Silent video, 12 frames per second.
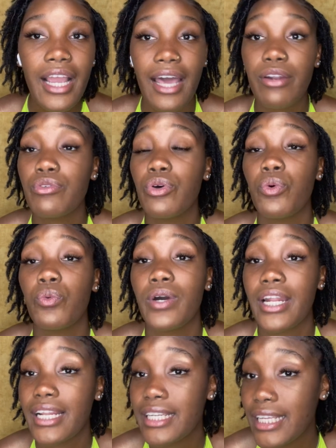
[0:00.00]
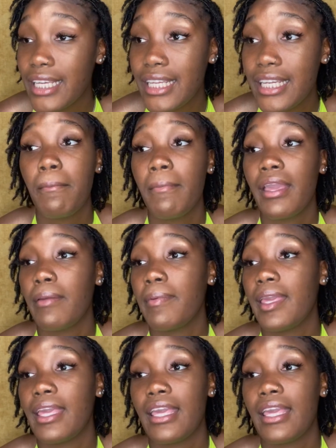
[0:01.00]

I don't know what I did, maybe